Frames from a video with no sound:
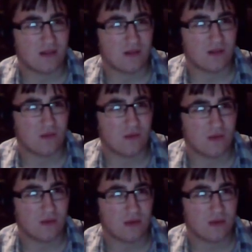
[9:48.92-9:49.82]

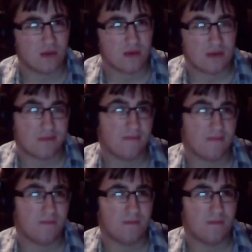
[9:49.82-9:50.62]
No one is speaking in this clip.